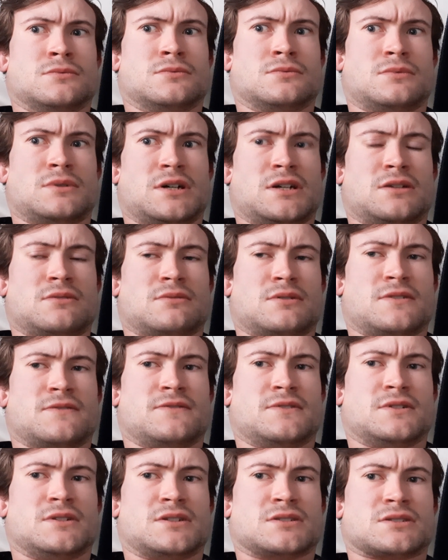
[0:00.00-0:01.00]
why do I
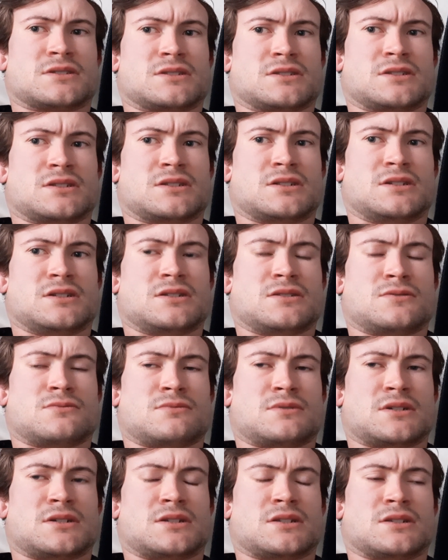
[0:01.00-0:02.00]
feel like there's another
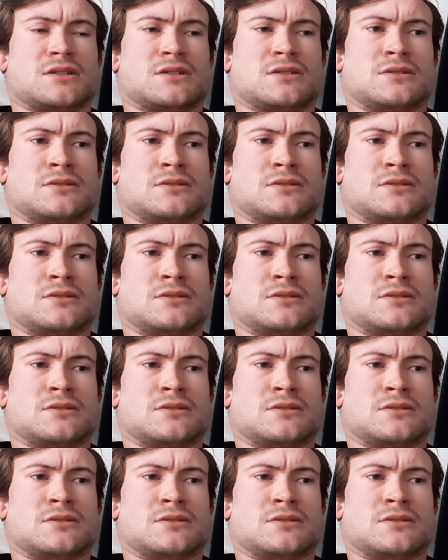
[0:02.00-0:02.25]
one?